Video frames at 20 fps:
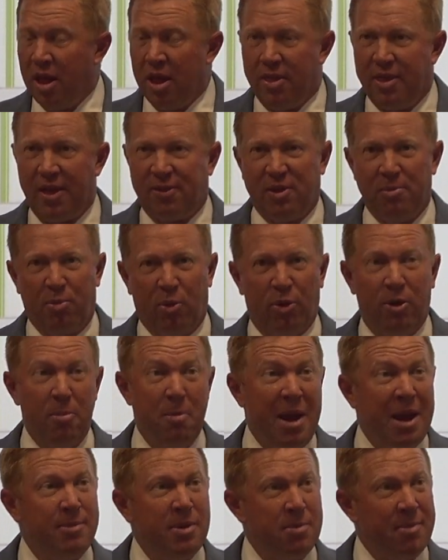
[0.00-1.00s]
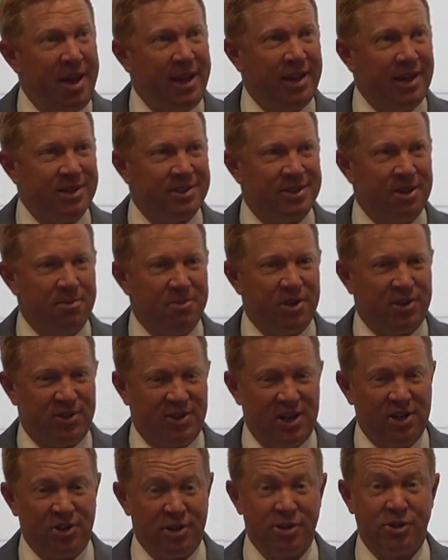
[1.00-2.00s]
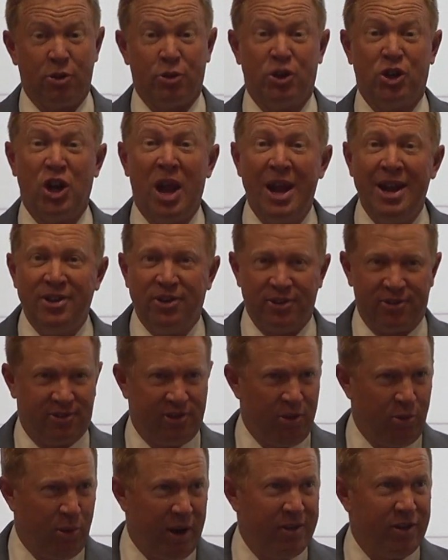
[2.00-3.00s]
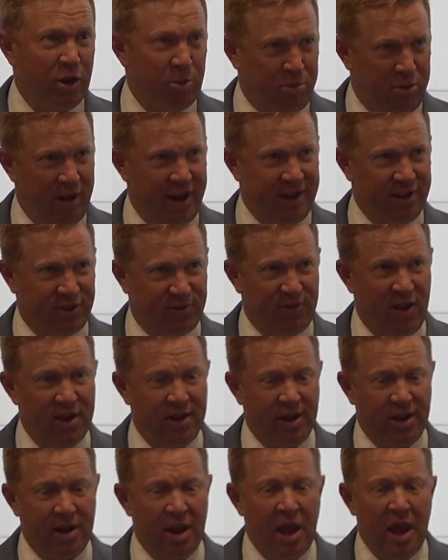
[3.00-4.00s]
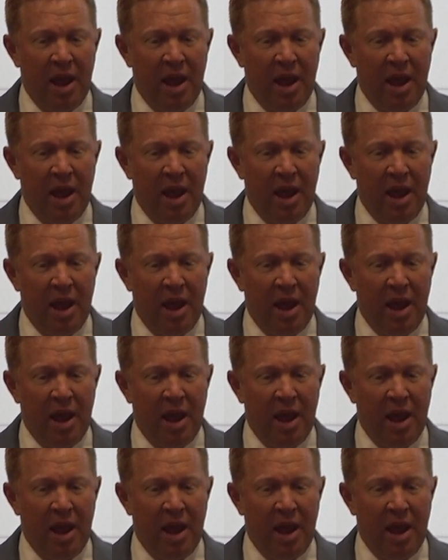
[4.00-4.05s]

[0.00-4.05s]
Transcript: that the board may be making some decisions or changes to the way that your plan is funded.